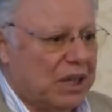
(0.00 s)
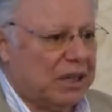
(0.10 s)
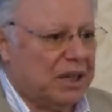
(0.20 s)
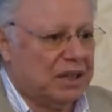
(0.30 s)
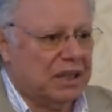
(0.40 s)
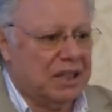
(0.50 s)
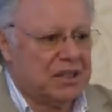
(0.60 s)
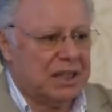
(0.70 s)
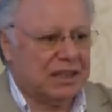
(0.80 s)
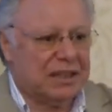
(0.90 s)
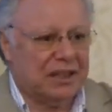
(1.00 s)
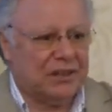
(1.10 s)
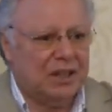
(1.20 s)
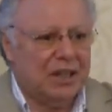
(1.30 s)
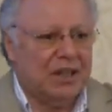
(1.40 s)
like great lines like
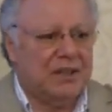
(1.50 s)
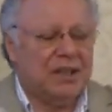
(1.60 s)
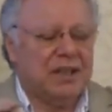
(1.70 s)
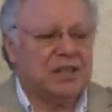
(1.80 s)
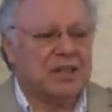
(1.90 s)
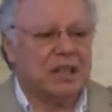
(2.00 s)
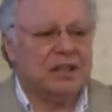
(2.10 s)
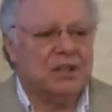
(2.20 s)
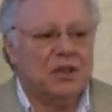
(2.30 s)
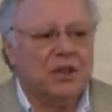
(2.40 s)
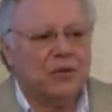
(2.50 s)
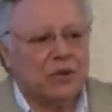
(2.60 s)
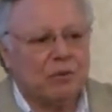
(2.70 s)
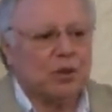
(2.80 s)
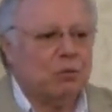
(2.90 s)
that. They result
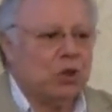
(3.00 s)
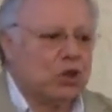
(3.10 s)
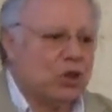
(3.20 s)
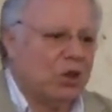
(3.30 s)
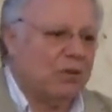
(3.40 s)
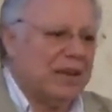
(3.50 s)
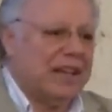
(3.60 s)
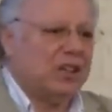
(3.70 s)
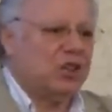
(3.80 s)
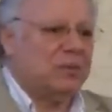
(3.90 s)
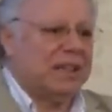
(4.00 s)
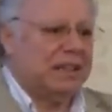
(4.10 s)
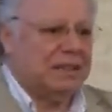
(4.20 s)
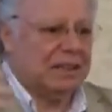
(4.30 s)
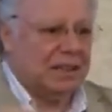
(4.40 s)
from the motion of
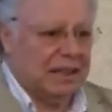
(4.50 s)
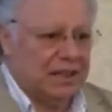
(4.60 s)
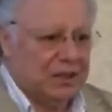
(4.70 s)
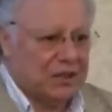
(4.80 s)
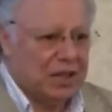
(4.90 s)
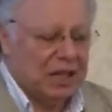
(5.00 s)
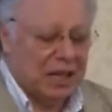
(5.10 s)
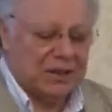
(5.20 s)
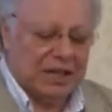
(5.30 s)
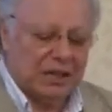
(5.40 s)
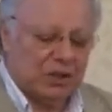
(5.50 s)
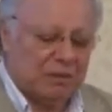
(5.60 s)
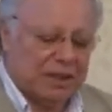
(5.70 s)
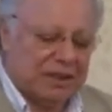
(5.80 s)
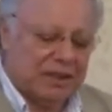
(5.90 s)
electromagnetic lines, and the
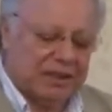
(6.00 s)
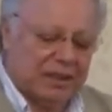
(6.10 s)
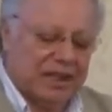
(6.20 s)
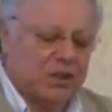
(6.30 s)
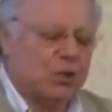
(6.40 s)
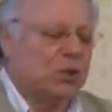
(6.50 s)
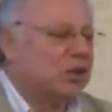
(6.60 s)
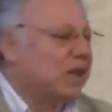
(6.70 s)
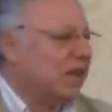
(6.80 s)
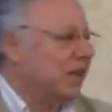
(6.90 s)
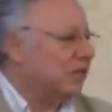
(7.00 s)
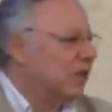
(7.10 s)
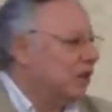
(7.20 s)
electromagnetic lines would create